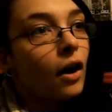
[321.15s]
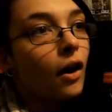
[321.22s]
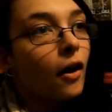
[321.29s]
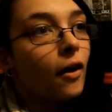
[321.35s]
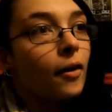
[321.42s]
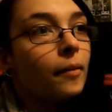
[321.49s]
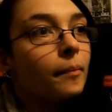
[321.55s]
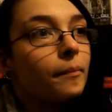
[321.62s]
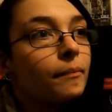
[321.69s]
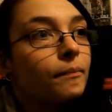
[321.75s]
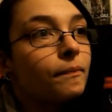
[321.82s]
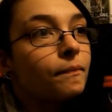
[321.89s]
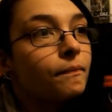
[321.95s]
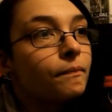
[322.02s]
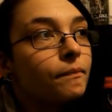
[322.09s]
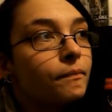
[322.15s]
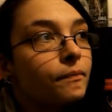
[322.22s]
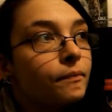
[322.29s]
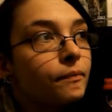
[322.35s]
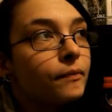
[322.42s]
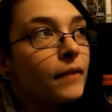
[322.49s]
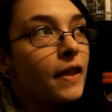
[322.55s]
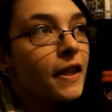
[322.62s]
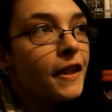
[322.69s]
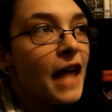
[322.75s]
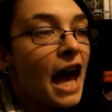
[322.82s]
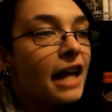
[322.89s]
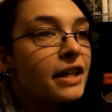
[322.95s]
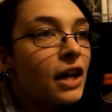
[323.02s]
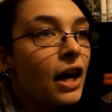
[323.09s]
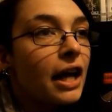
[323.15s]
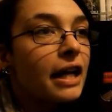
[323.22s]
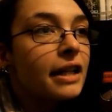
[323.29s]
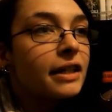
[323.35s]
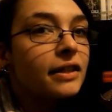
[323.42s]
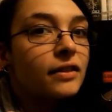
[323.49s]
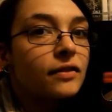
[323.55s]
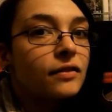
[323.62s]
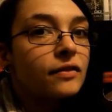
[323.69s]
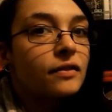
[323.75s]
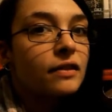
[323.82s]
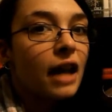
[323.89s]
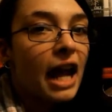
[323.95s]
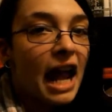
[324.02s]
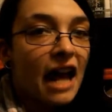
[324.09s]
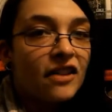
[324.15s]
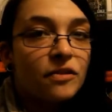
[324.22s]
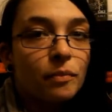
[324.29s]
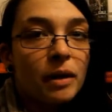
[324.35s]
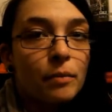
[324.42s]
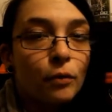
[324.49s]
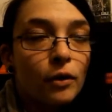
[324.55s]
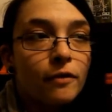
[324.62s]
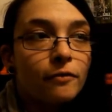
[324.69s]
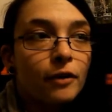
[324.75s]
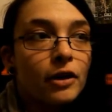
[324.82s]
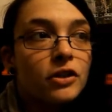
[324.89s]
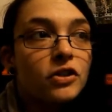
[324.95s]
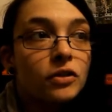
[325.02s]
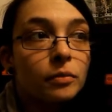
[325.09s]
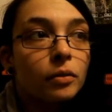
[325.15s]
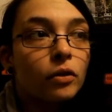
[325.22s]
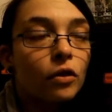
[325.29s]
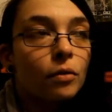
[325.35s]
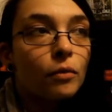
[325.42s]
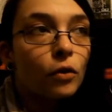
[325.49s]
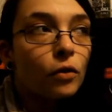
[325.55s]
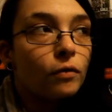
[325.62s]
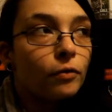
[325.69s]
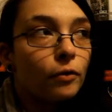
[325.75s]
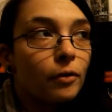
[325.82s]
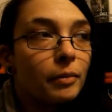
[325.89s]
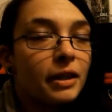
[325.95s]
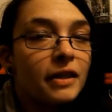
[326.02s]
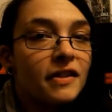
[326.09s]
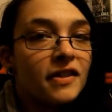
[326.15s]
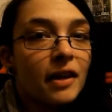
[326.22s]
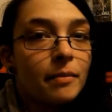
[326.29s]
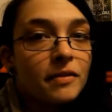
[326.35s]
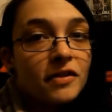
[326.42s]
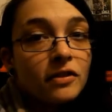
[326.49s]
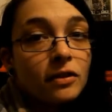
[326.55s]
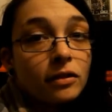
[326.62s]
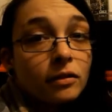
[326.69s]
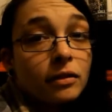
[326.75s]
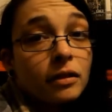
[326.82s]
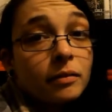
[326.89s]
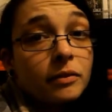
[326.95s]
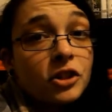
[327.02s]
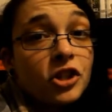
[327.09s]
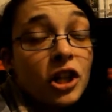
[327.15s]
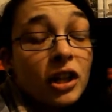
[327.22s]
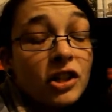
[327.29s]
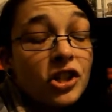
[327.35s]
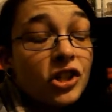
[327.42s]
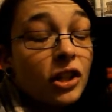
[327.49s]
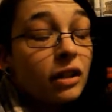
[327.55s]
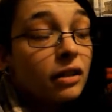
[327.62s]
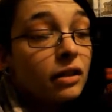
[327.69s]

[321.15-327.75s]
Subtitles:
That night, I asked my boyfriend to pull the molt for me, because I'm still a chicken shit.